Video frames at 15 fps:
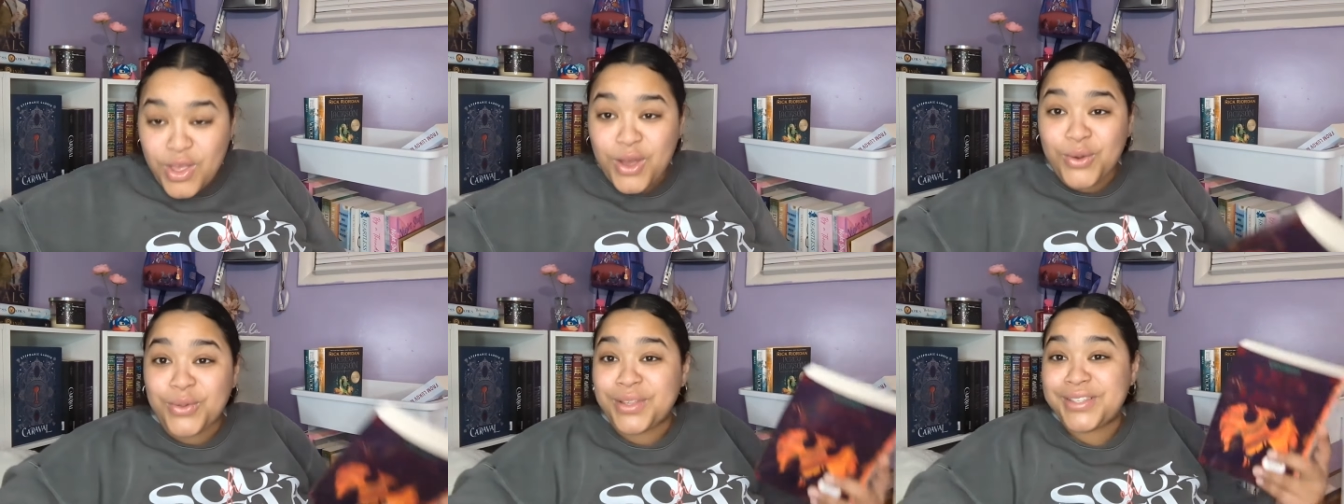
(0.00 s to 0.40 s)

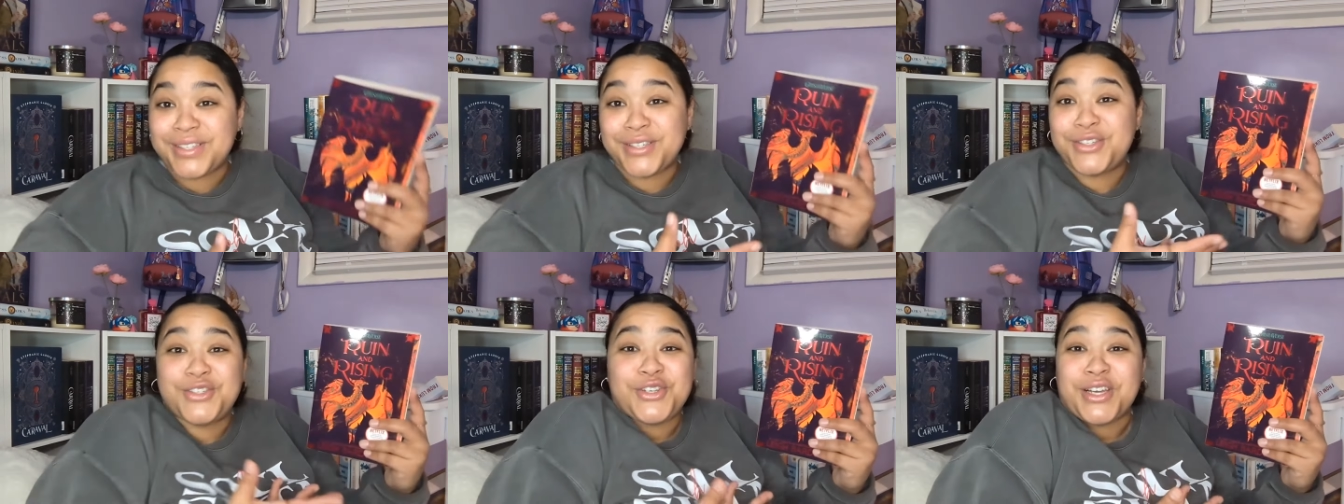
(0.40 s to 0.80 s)
oh, this
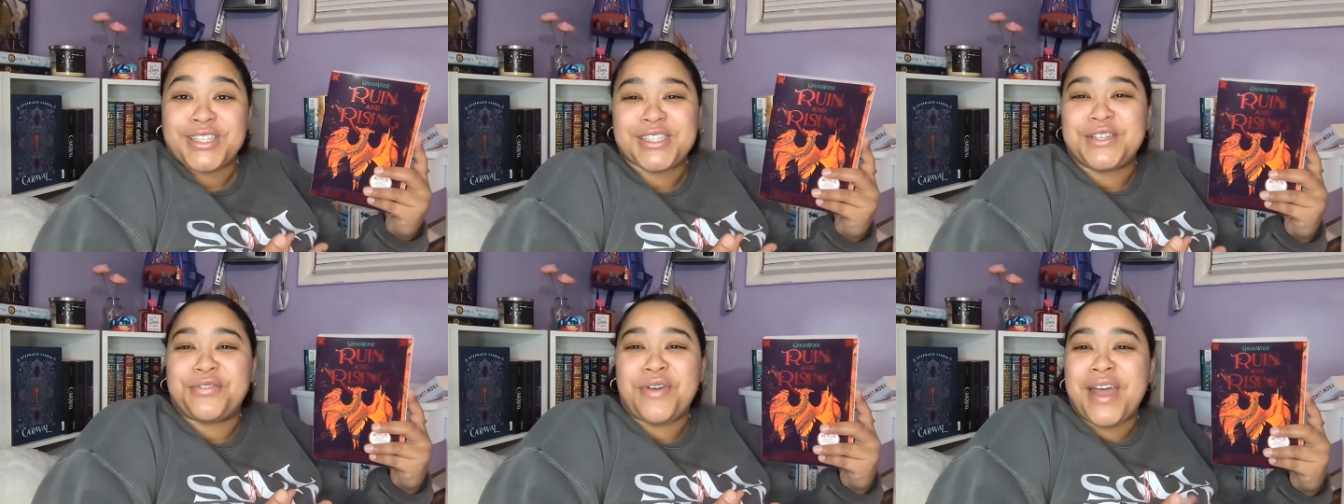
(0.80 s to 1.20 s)
is
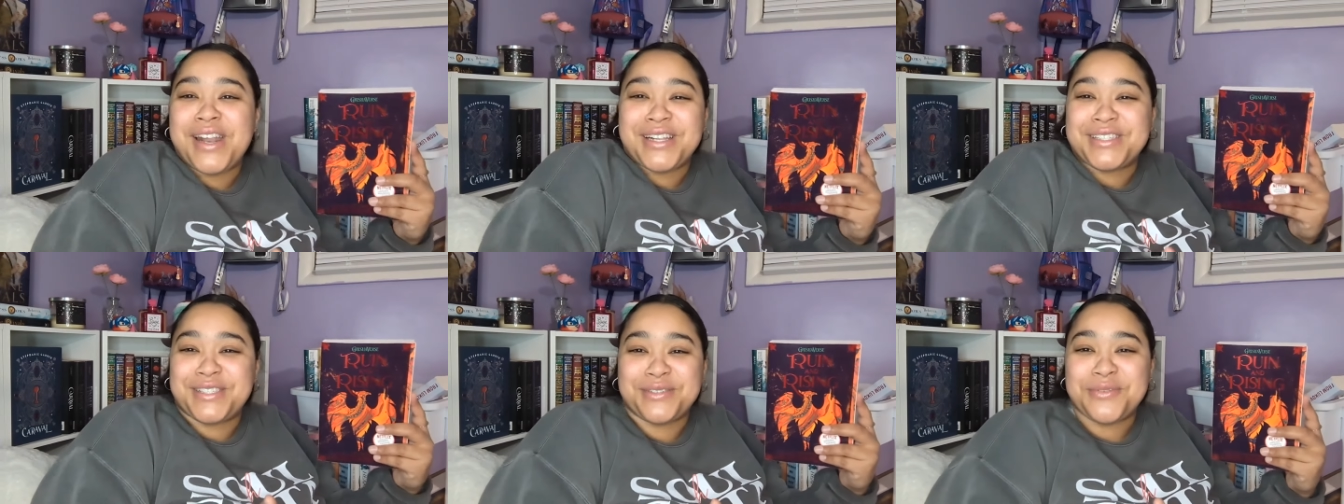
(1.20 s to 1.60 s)
just a
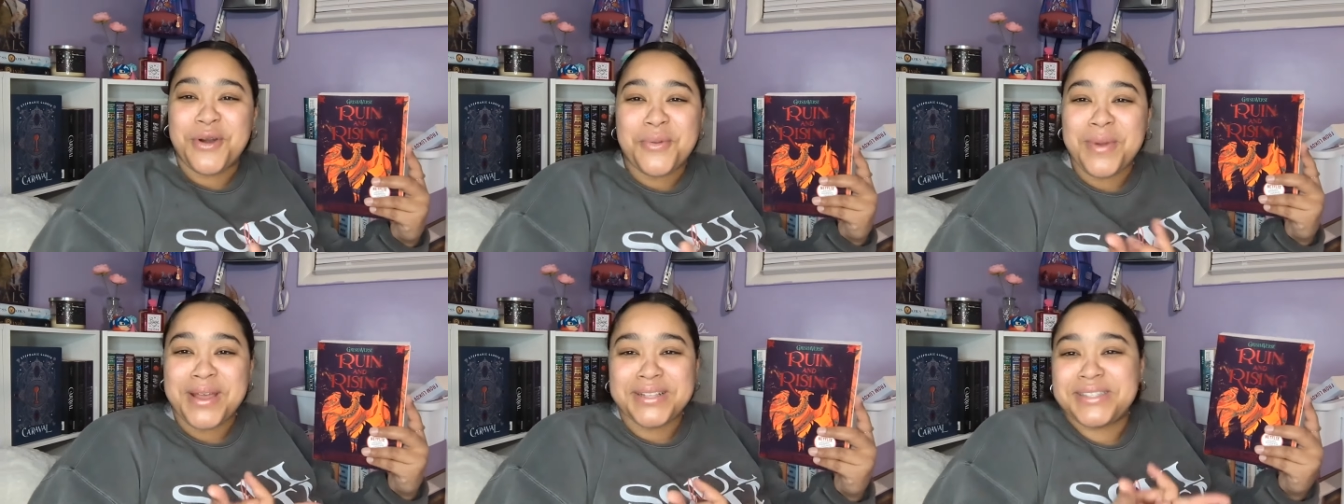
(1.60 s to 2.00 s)
fantasy
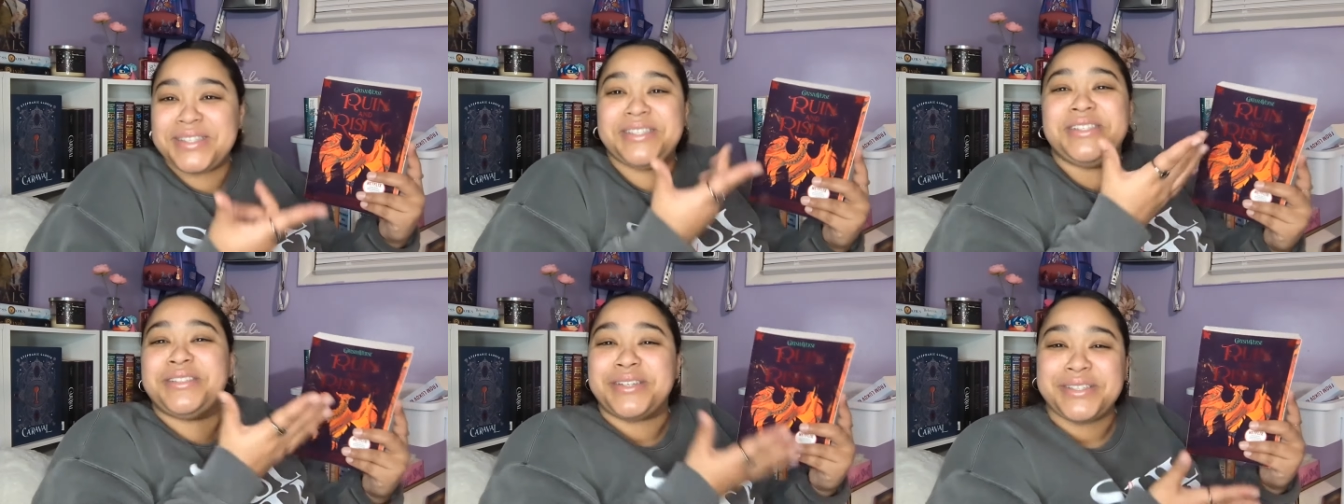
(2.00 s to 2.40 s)
romance.
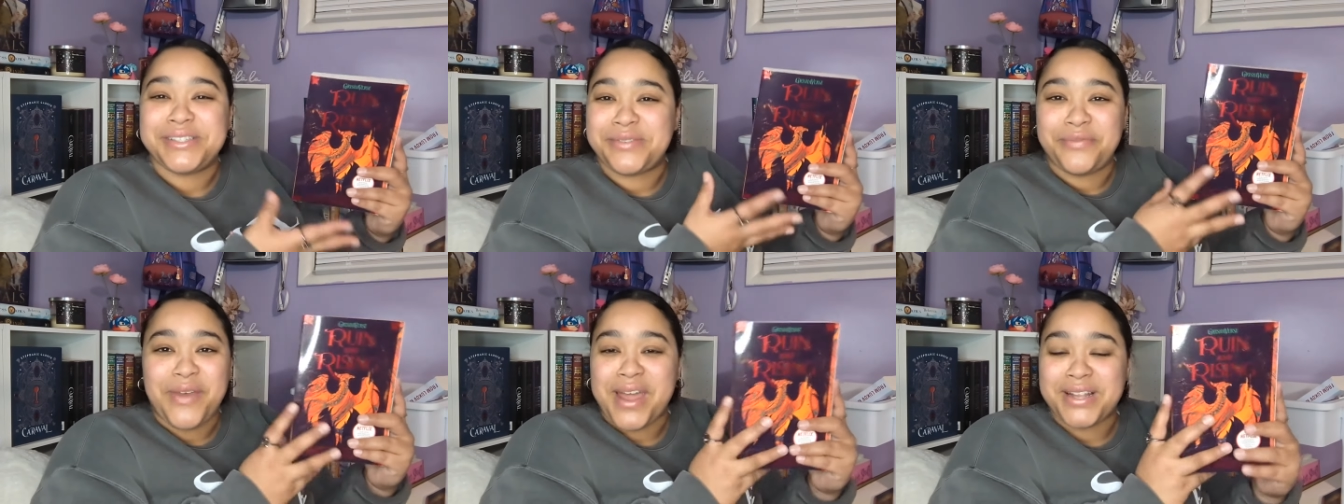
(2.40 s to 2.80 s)
It's just
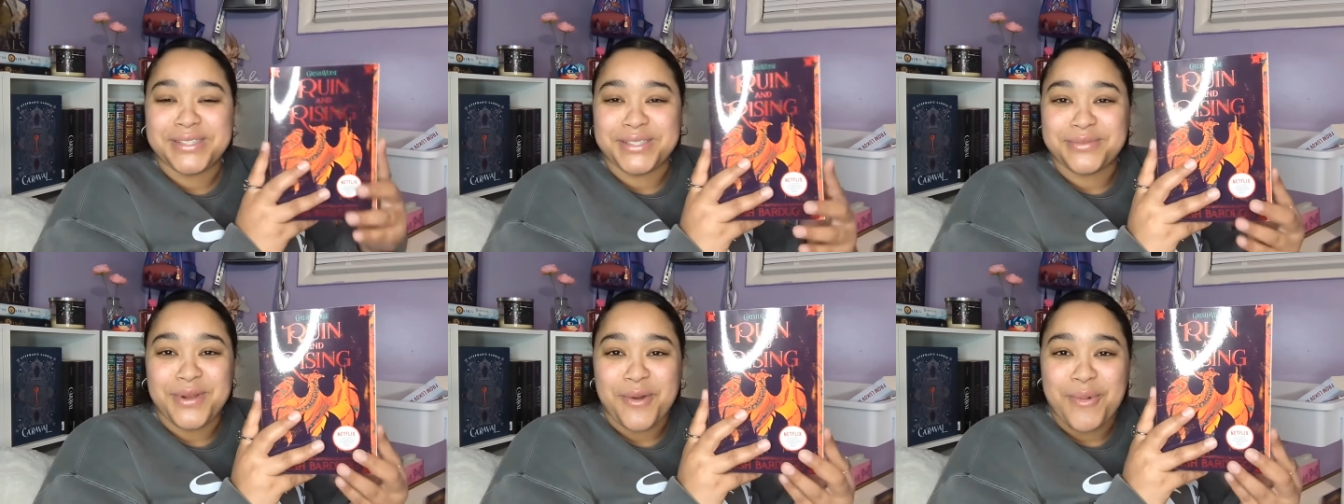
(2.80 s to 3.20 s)
a
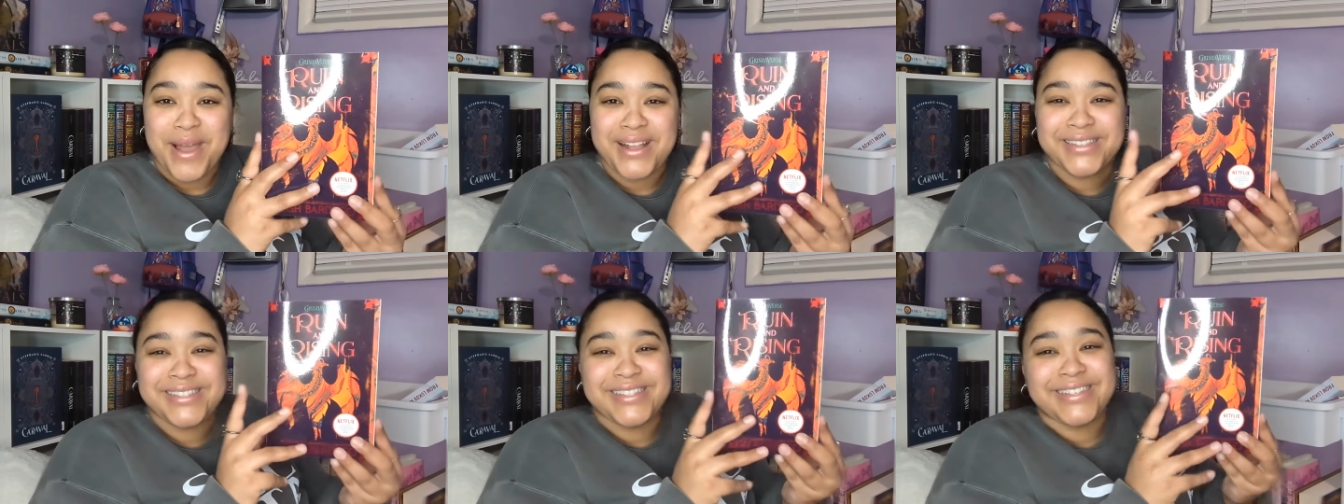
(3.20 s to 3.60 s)
fantasy
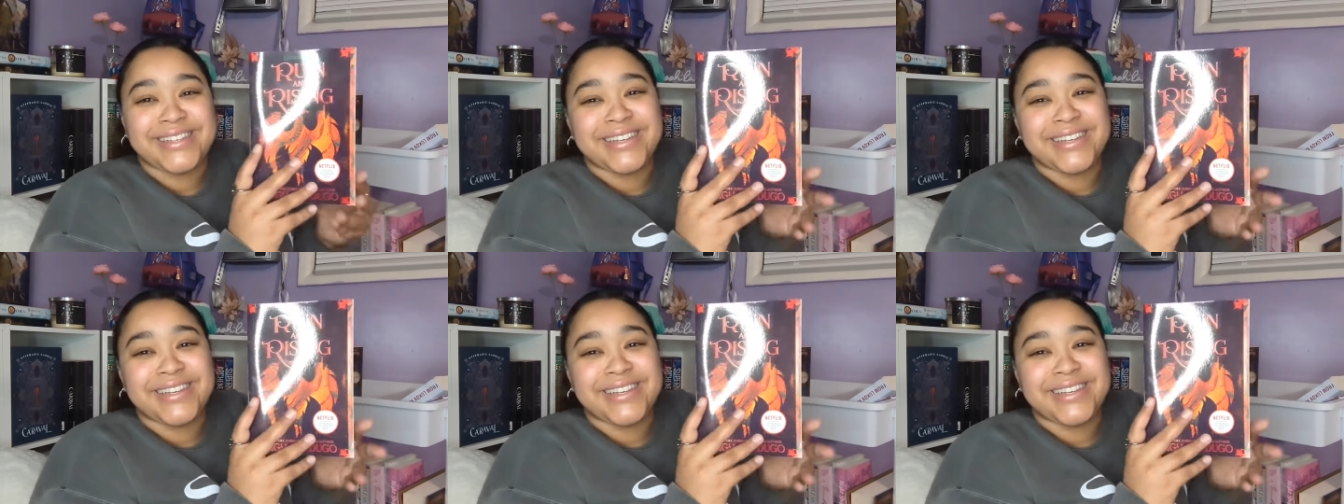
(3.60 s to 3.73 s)
romance.